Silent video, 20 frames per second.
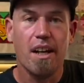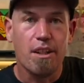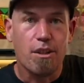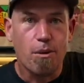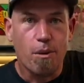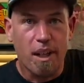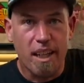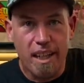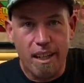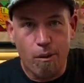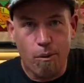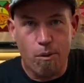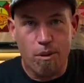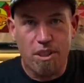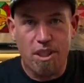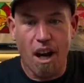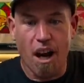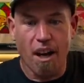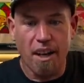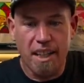Do a little
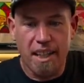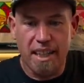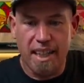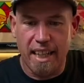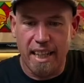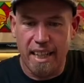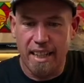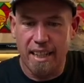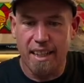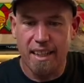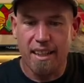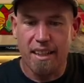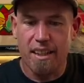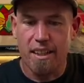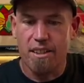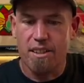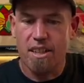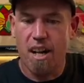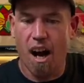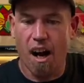tiny
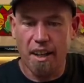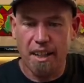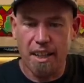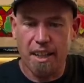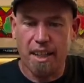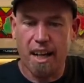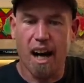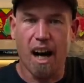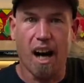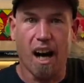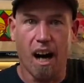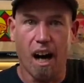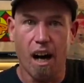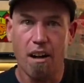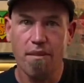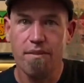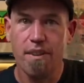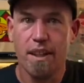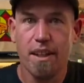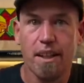tight
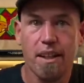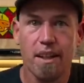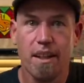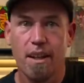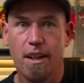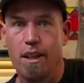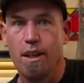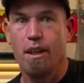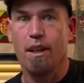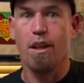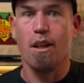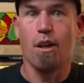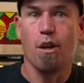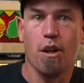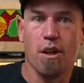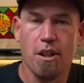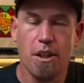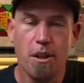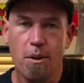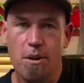carve
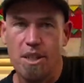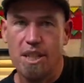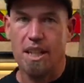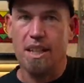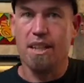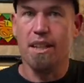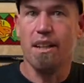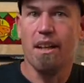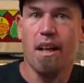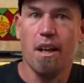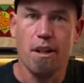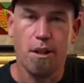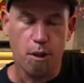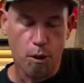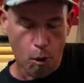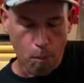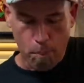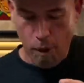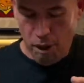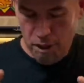using
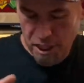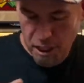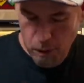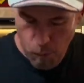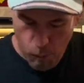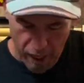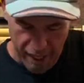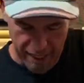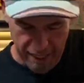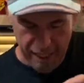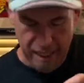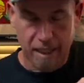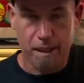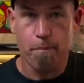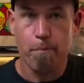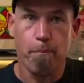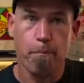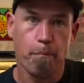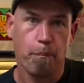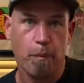your body weight
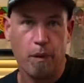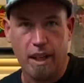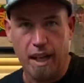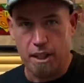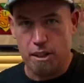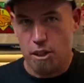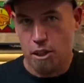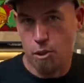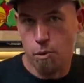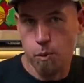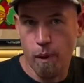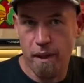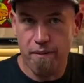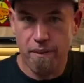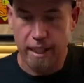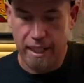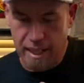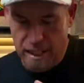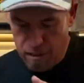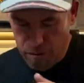and
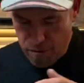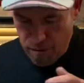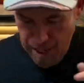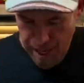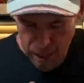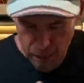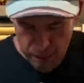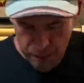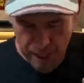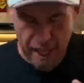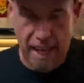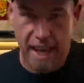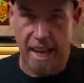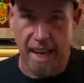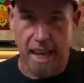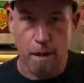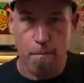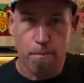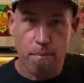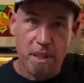swiveling around the
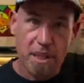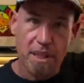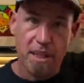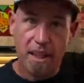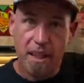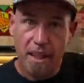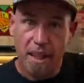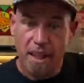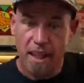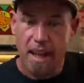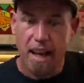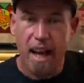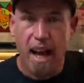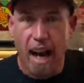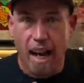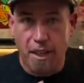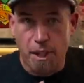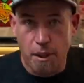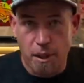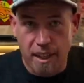hips,
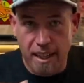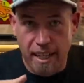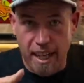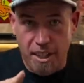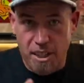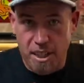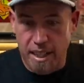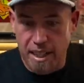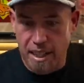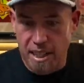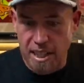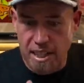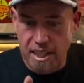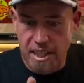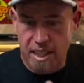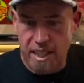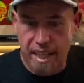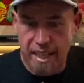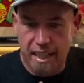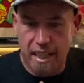and you can actually
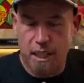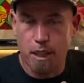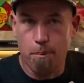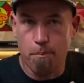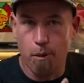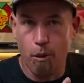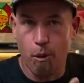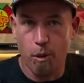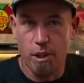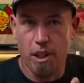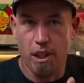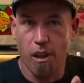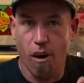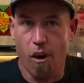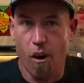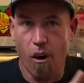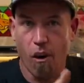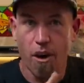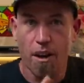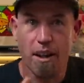snake the board
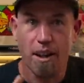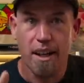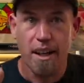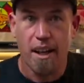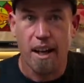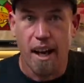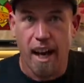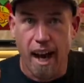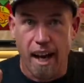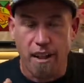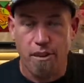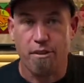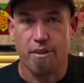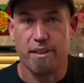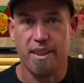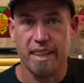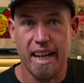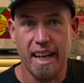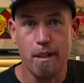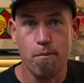along and
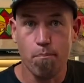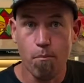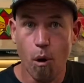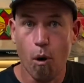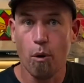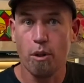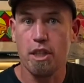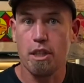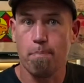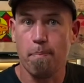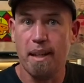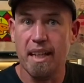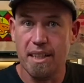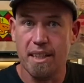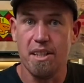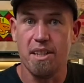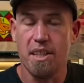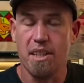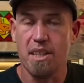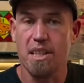create more speed
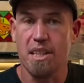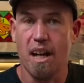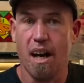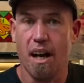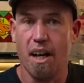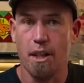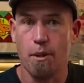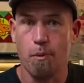than you started